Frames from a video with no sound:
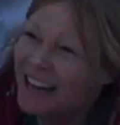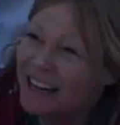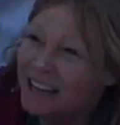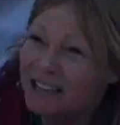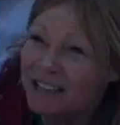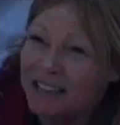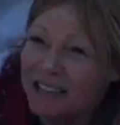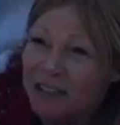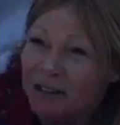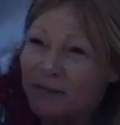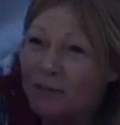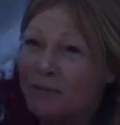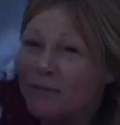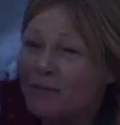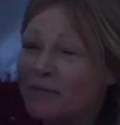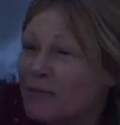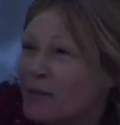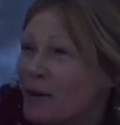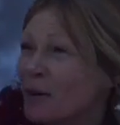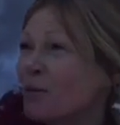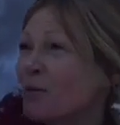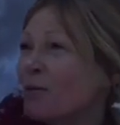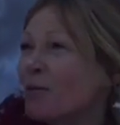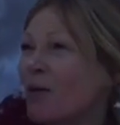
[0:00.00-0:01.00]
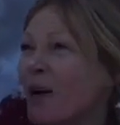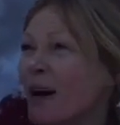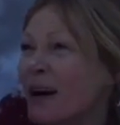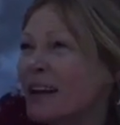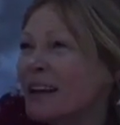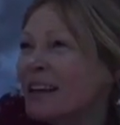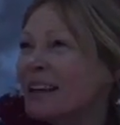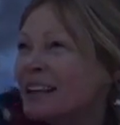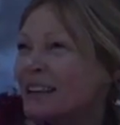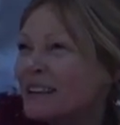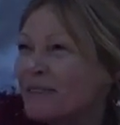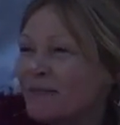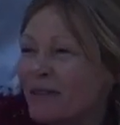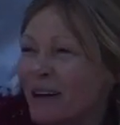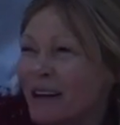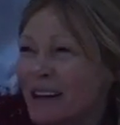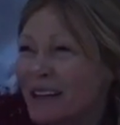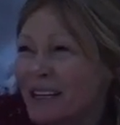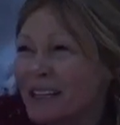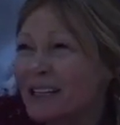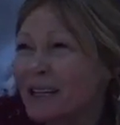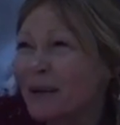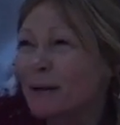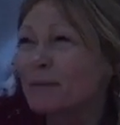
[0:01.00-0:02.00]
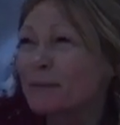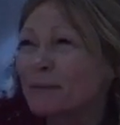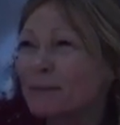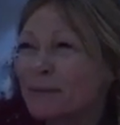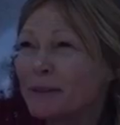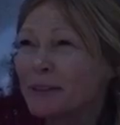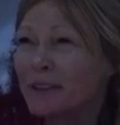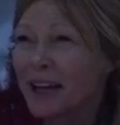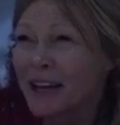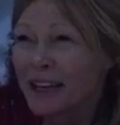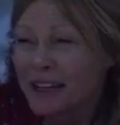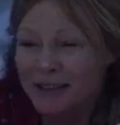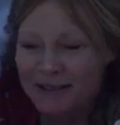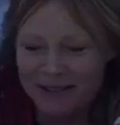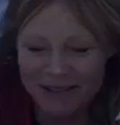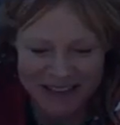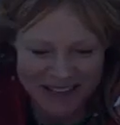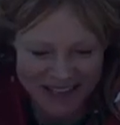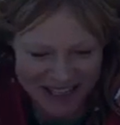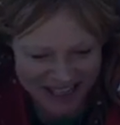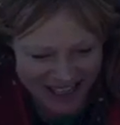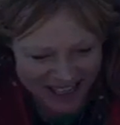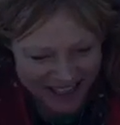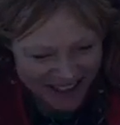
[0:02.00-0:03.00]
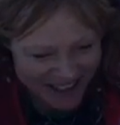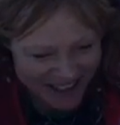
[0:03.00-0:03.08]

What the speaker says: Here's the one acceptable loss ratio.